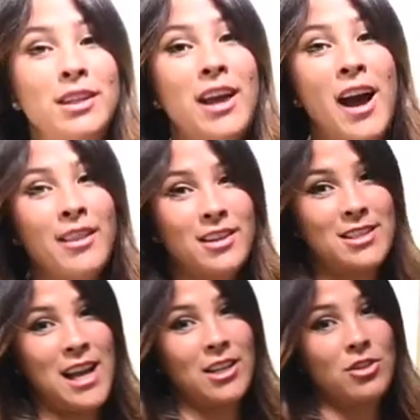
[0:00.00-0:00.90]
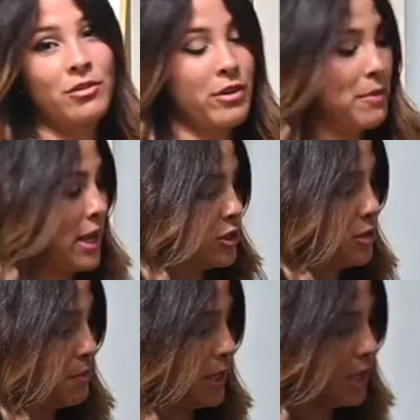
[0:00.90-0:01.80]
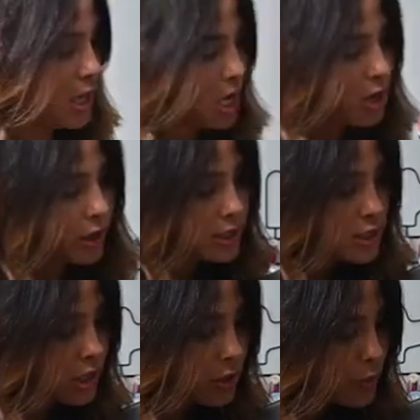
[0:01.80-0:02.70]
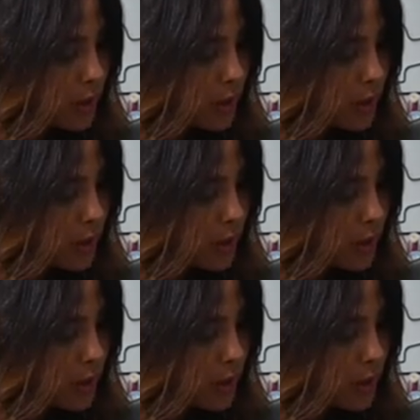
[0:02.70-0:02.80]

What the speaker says: the other side. So from A to B, we're gonna start